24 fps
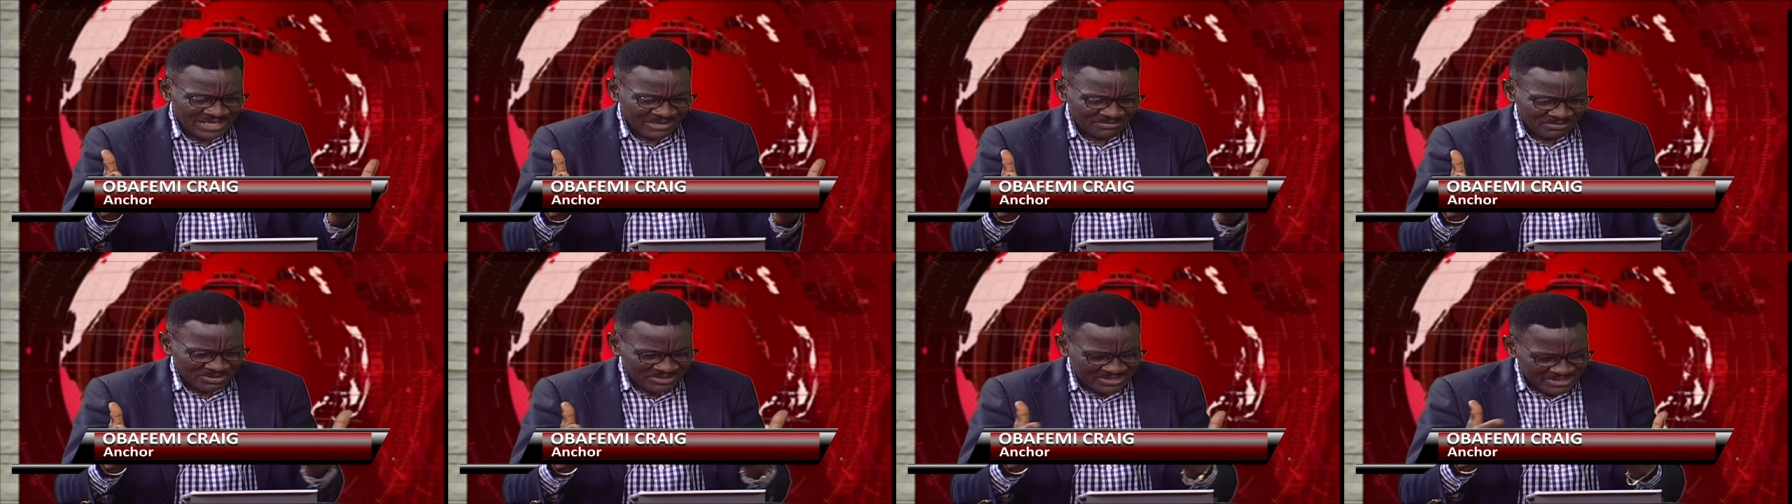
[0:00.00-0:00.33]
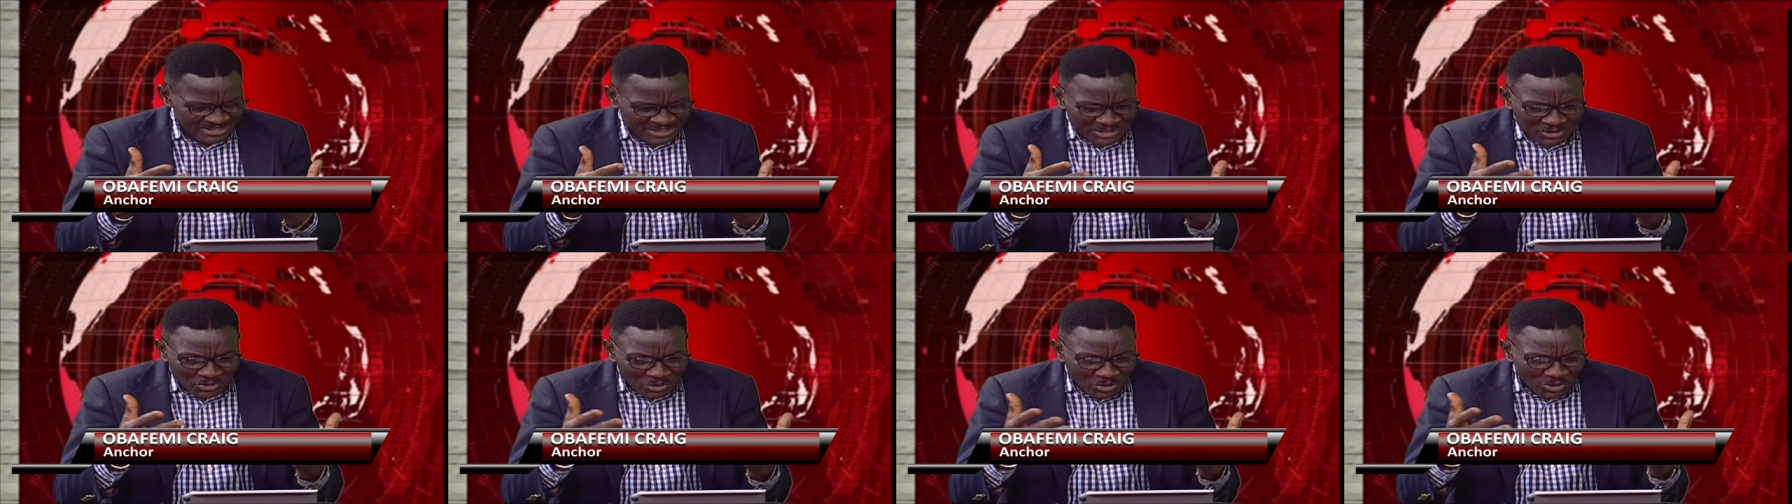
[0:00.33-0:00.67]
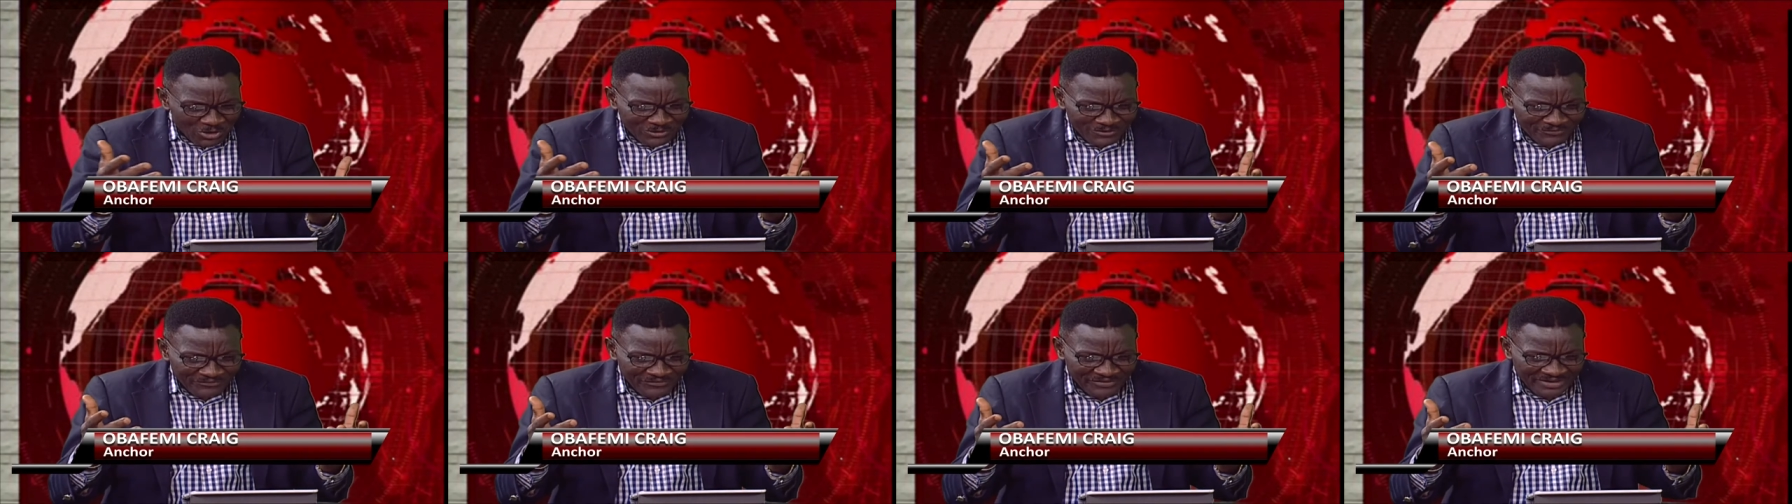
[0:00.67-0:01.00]
But in
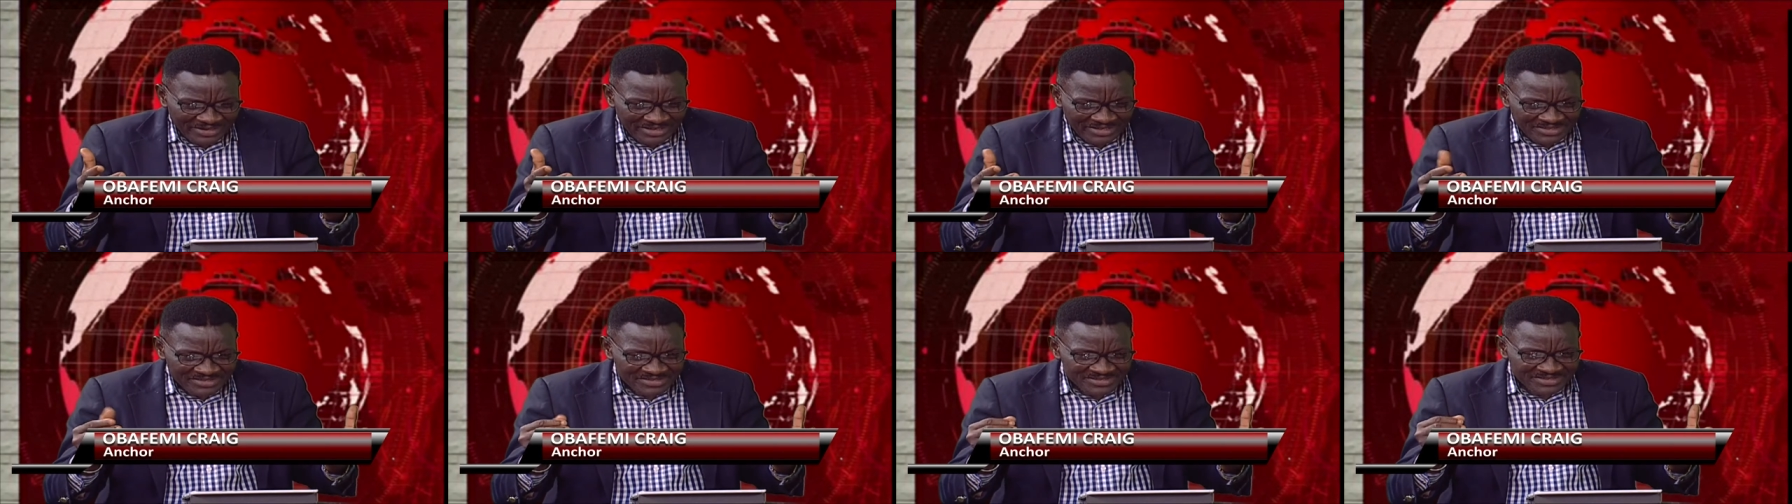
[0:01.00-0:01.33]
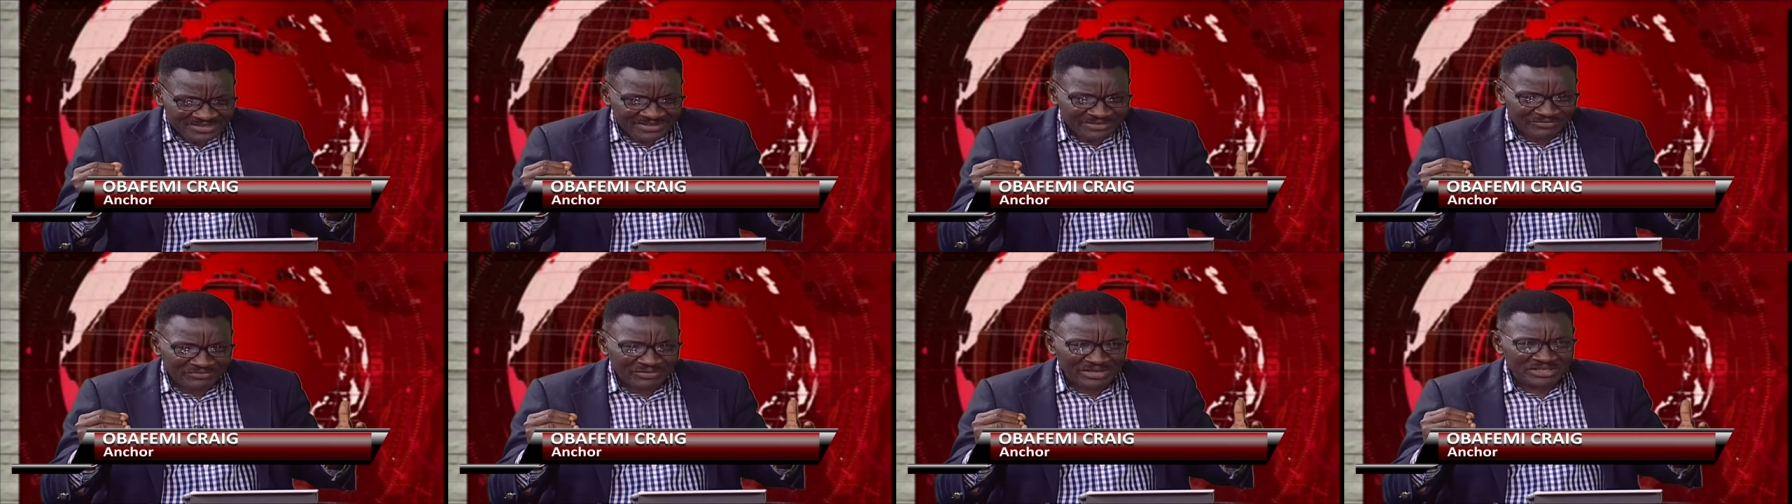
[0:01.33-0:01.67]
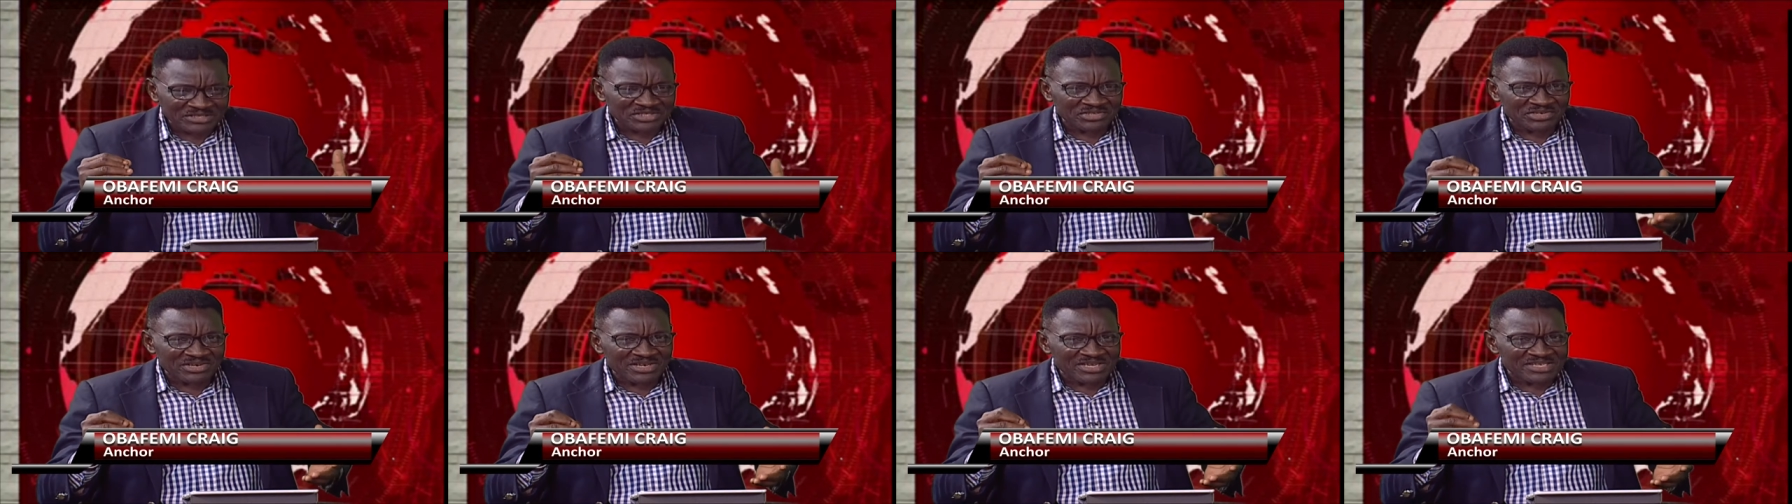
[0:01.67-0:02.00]
all of this,
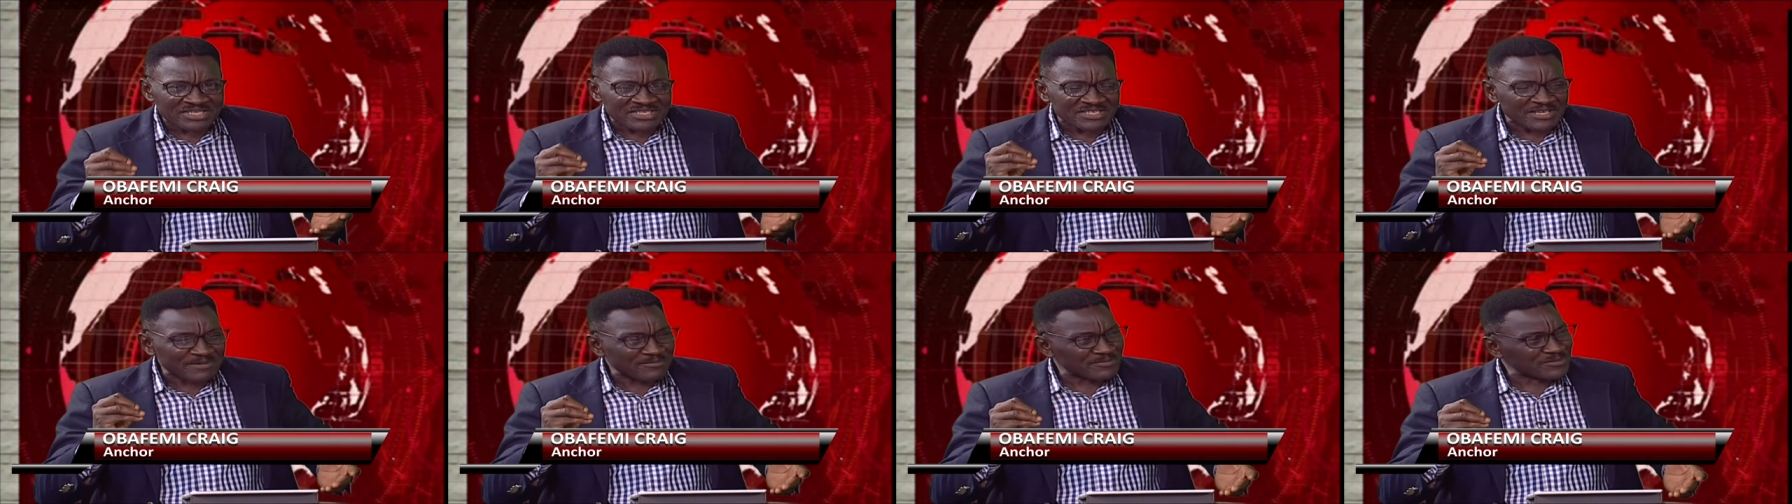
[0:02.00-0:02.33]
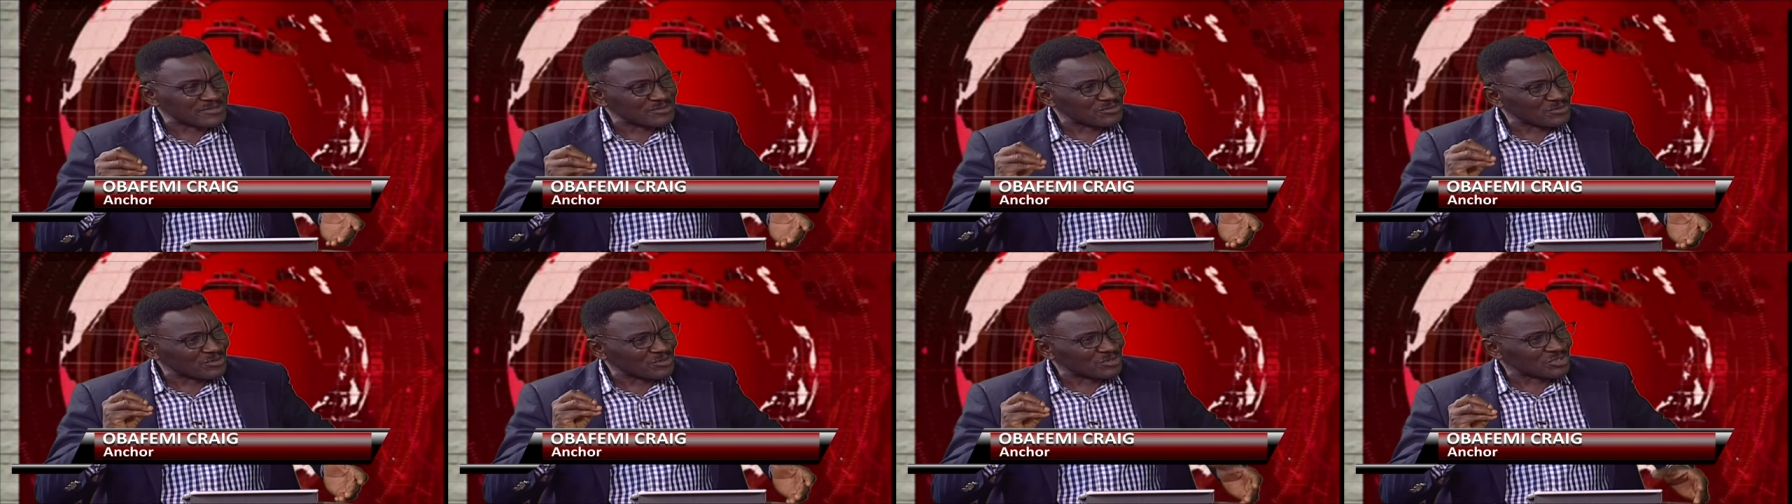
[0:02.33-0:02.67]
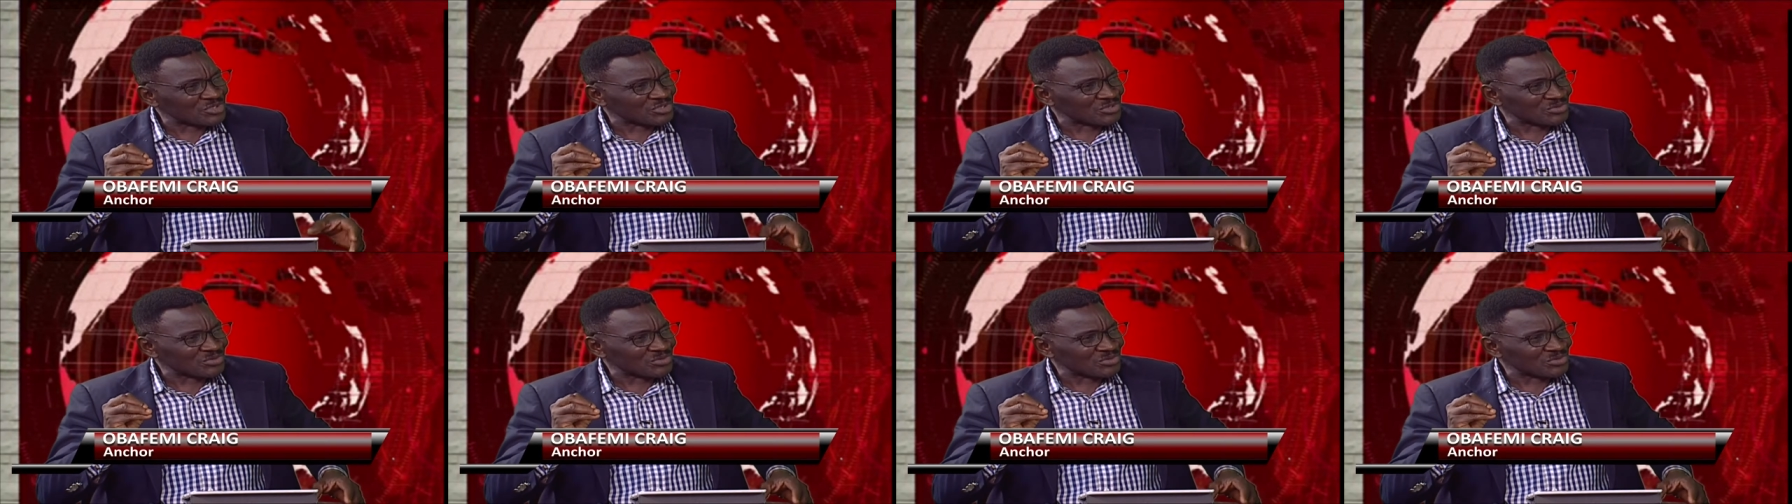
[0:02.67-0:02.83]
Nigeria seems not